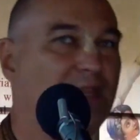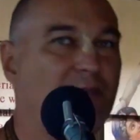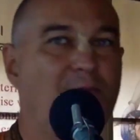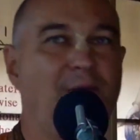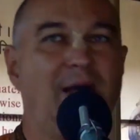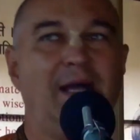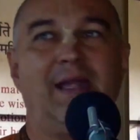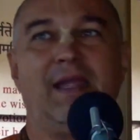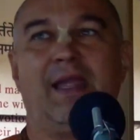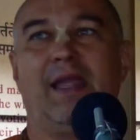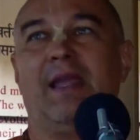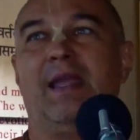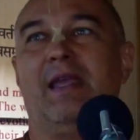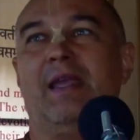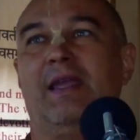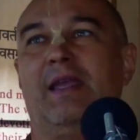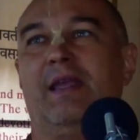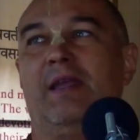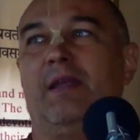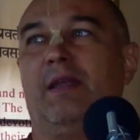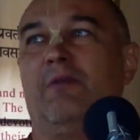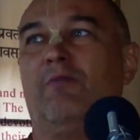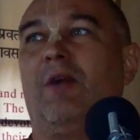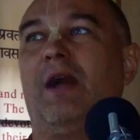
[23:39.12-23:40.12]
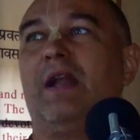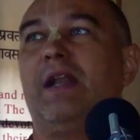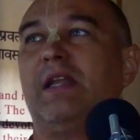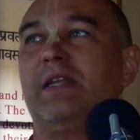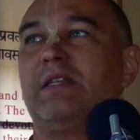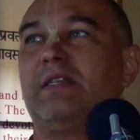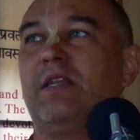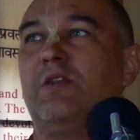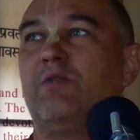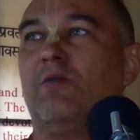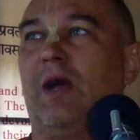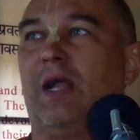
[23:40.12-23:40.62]
Why?
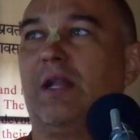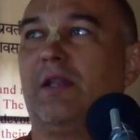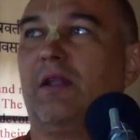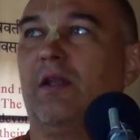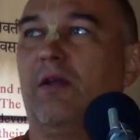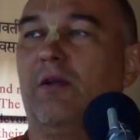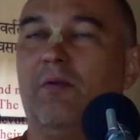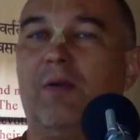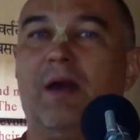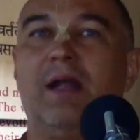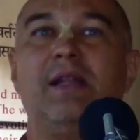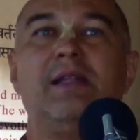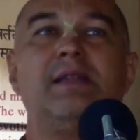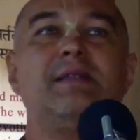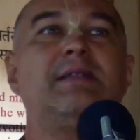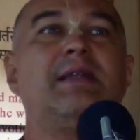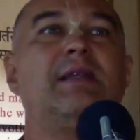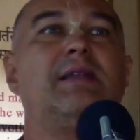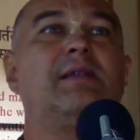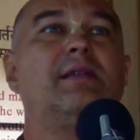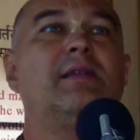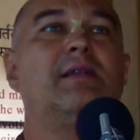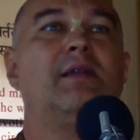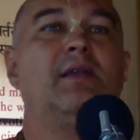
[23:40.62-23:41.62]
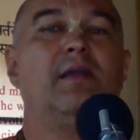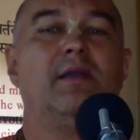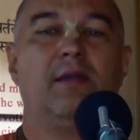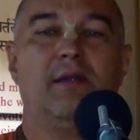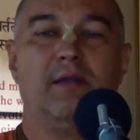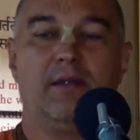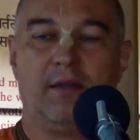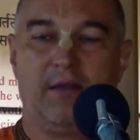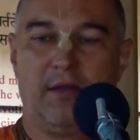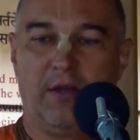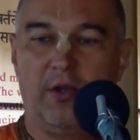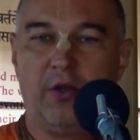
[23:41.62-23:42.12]
Oneness in what? One is that
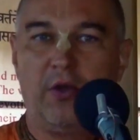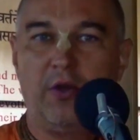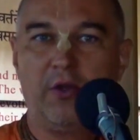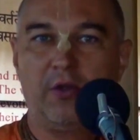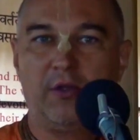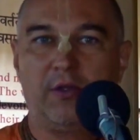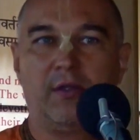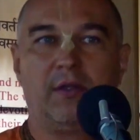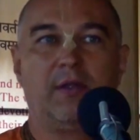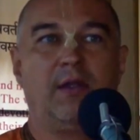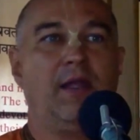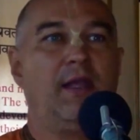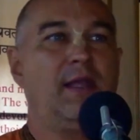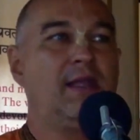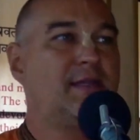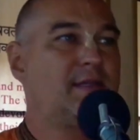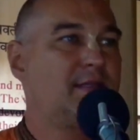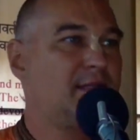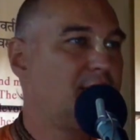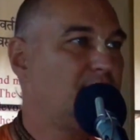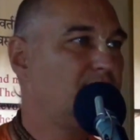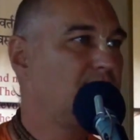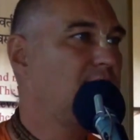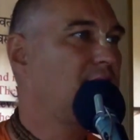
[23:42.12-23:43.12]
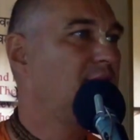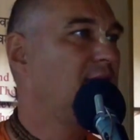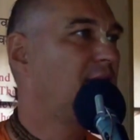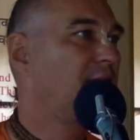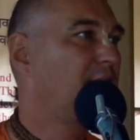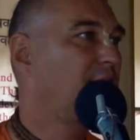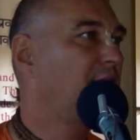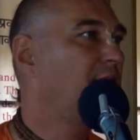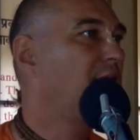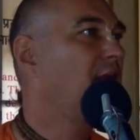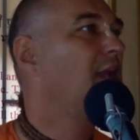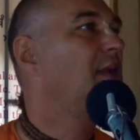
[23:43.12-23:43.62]
Lord exists
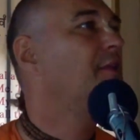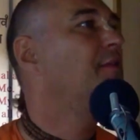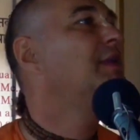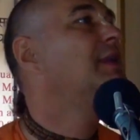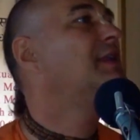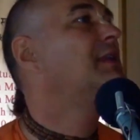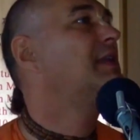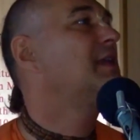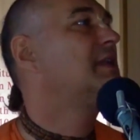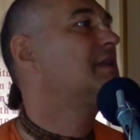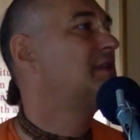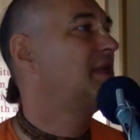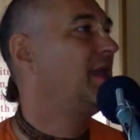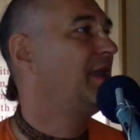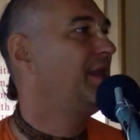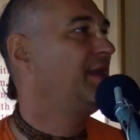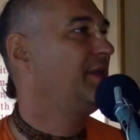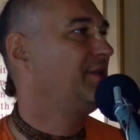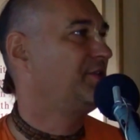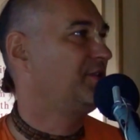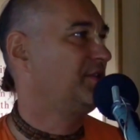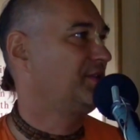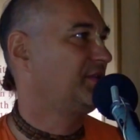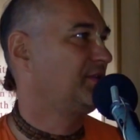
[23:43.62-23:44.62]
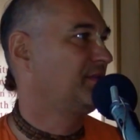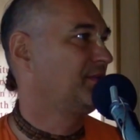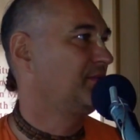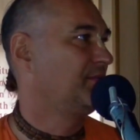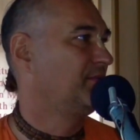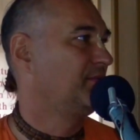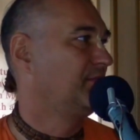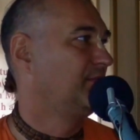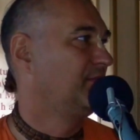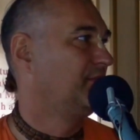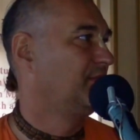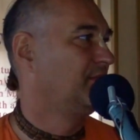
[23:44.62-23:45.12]
eternally with his energies.
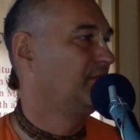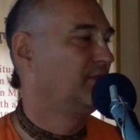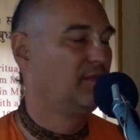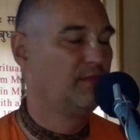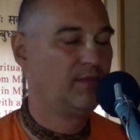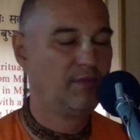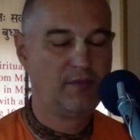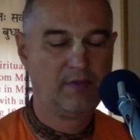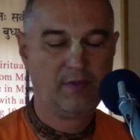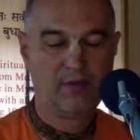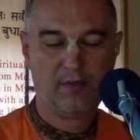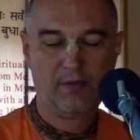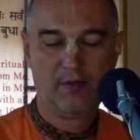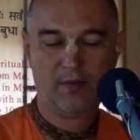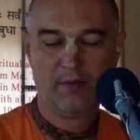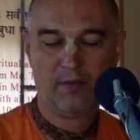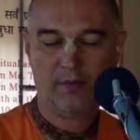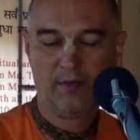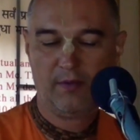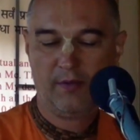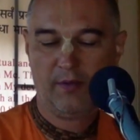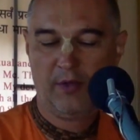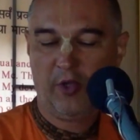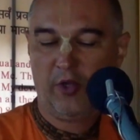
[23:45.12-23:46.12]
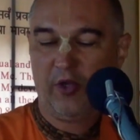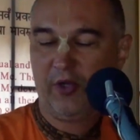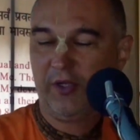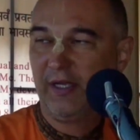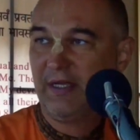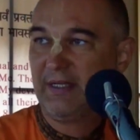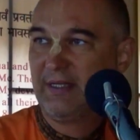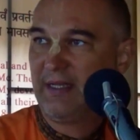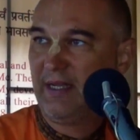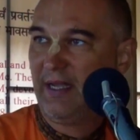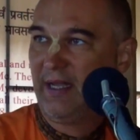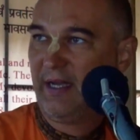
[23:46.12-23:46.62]
Lord
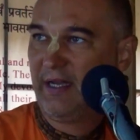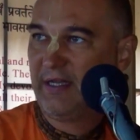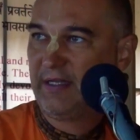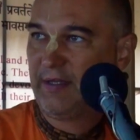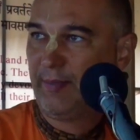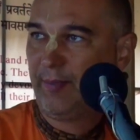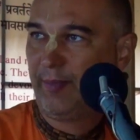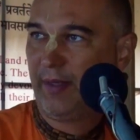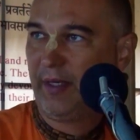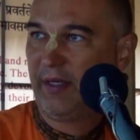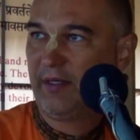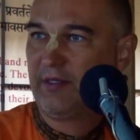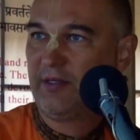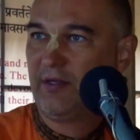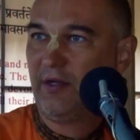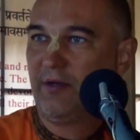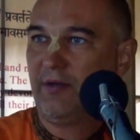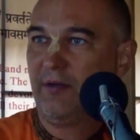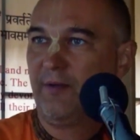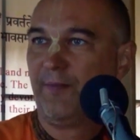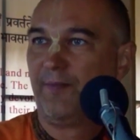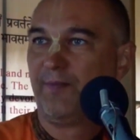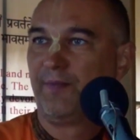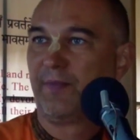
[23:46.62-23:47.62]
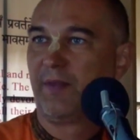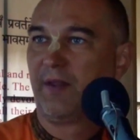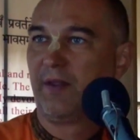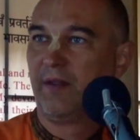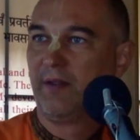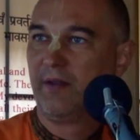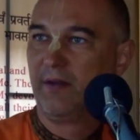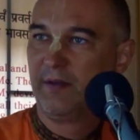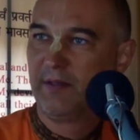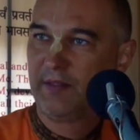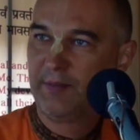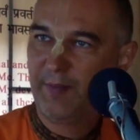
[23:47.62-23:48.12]
is there as a person,
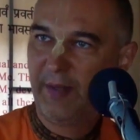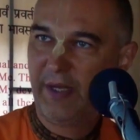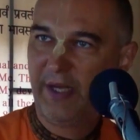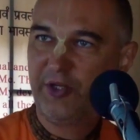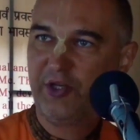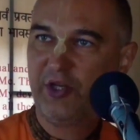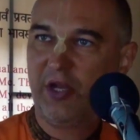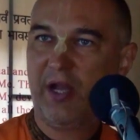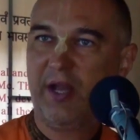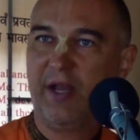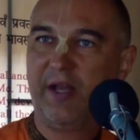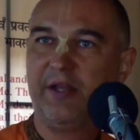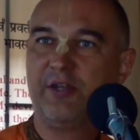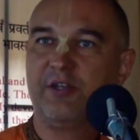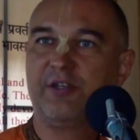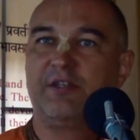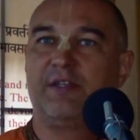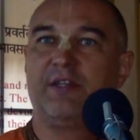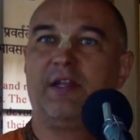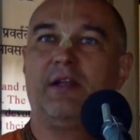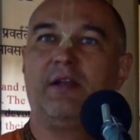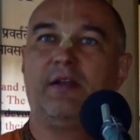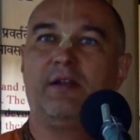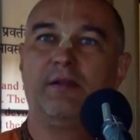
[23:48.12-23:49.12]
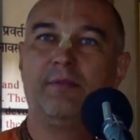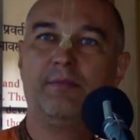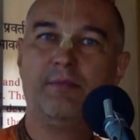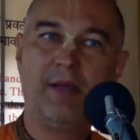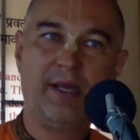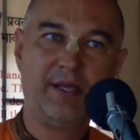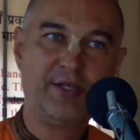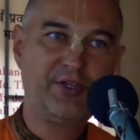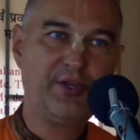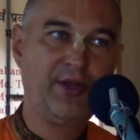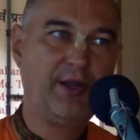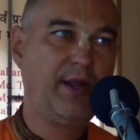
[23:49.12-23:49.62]
spiritual energy is there,
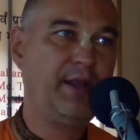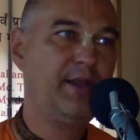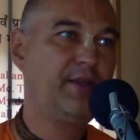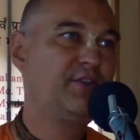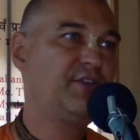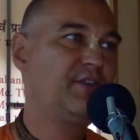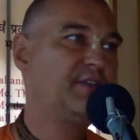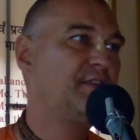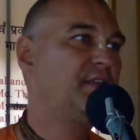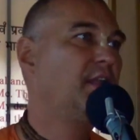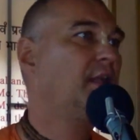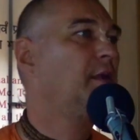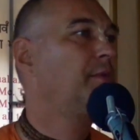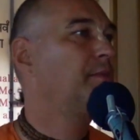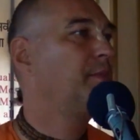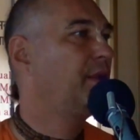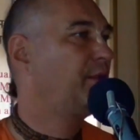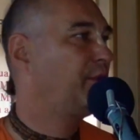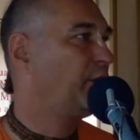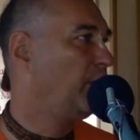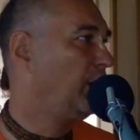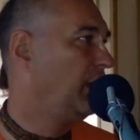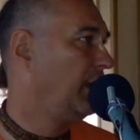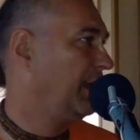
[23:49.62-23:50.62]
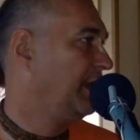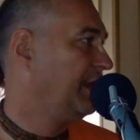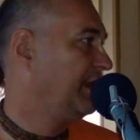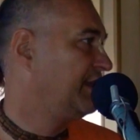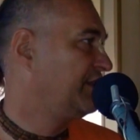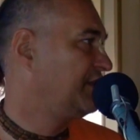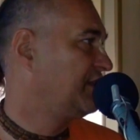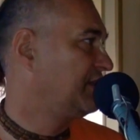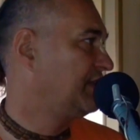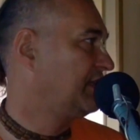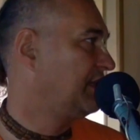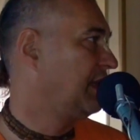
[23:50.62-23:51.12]
marginal energy is there, material
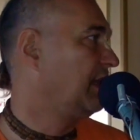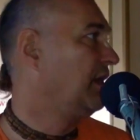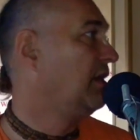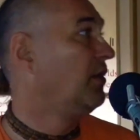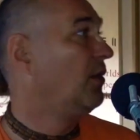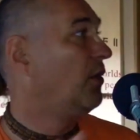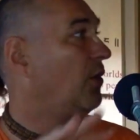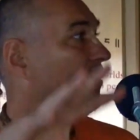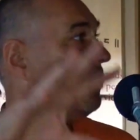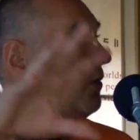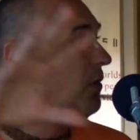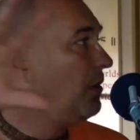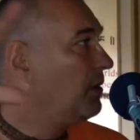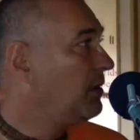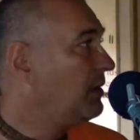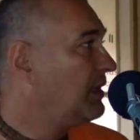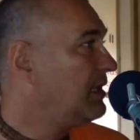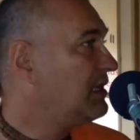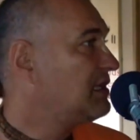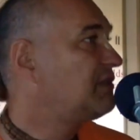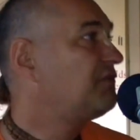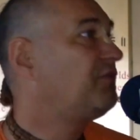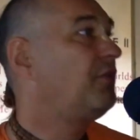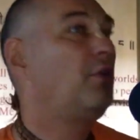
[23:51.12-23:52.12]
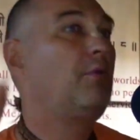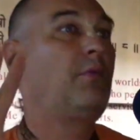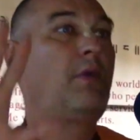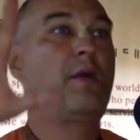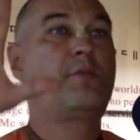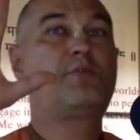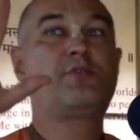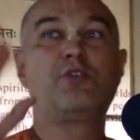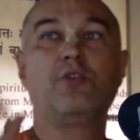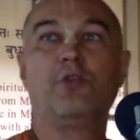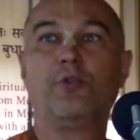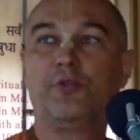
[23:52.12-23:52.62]
energy is there. All these form
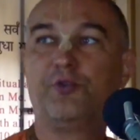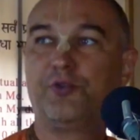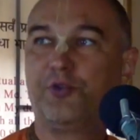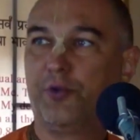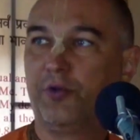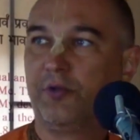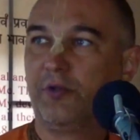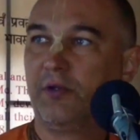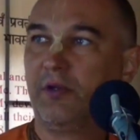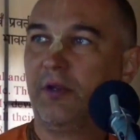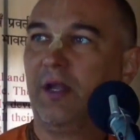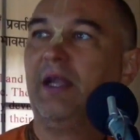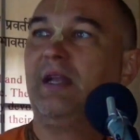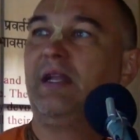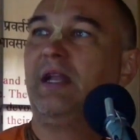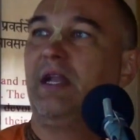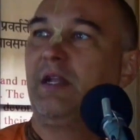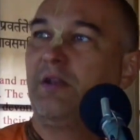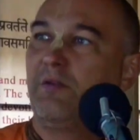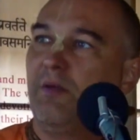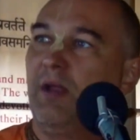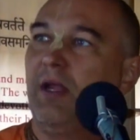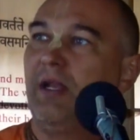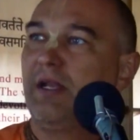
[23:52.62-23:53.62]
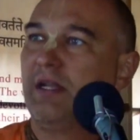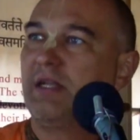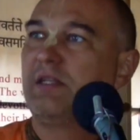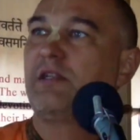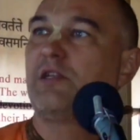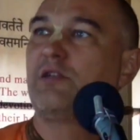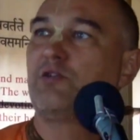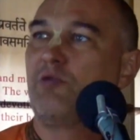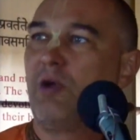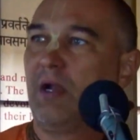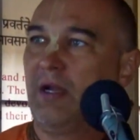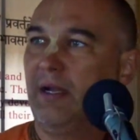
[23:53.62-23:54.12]
absolute truth. In that way, this
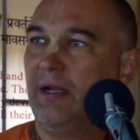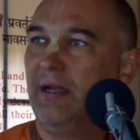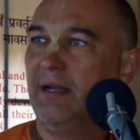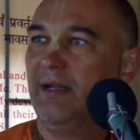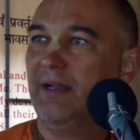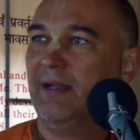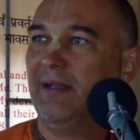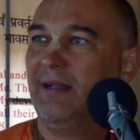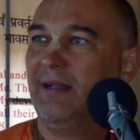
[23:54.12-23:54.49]
is one.